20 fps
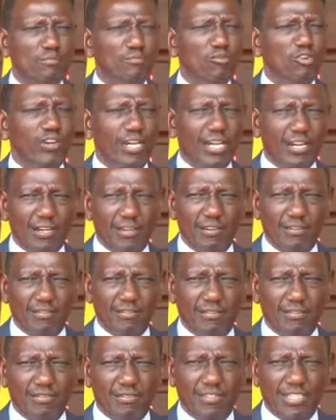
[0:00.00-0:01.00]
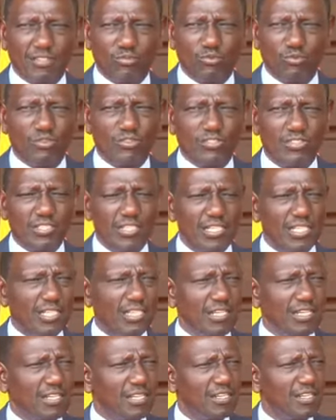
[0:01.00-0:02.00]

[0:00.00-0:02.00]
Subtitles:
model that was in